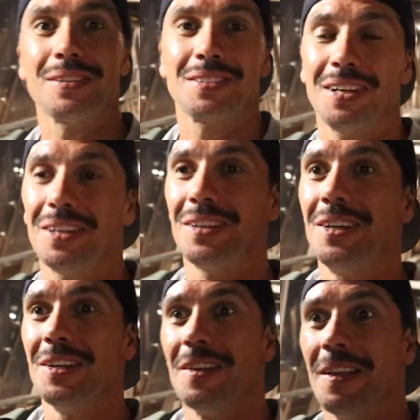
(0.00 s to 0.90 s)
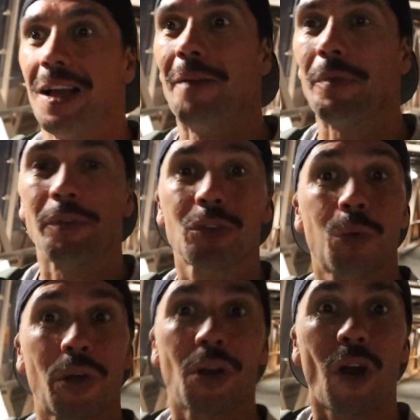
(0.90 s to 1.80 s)
So I'm just
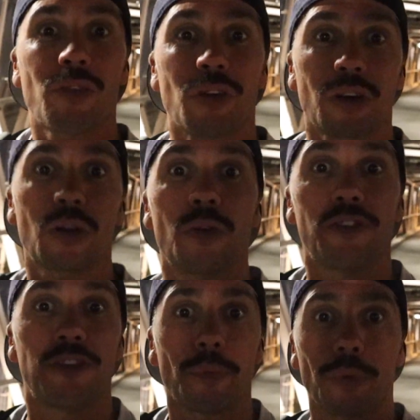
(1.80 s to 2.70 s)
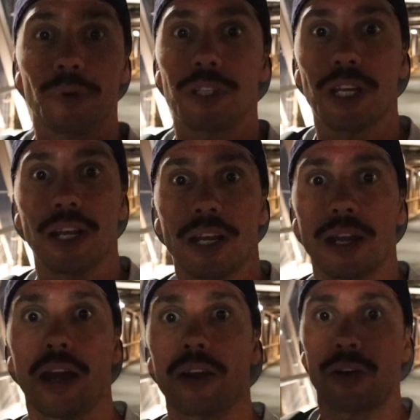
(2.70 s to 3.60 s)
walking over a cool footbridge
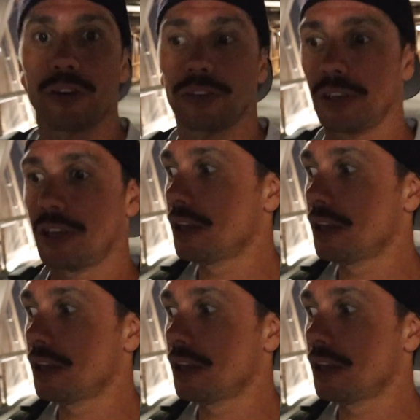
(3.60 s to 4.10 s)
here across